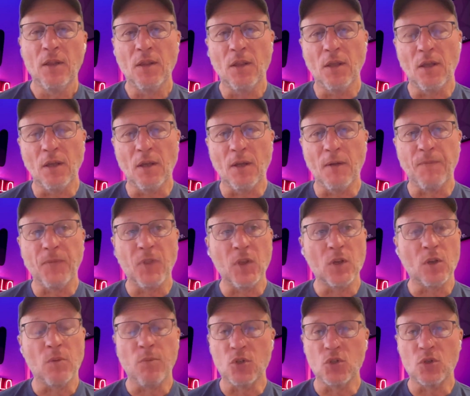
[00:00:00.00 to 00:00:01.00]

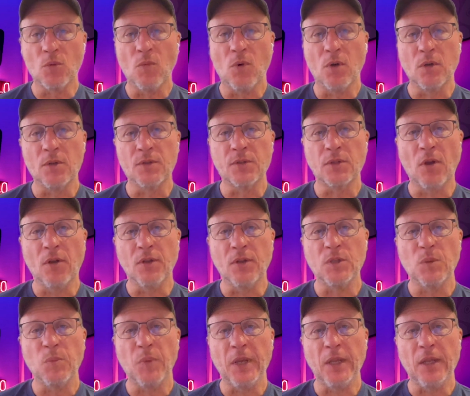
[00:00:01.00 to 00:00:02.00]
the commercial model is going
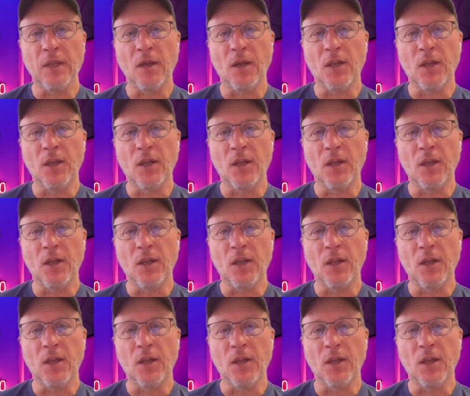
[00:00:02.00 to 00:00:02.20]
to be?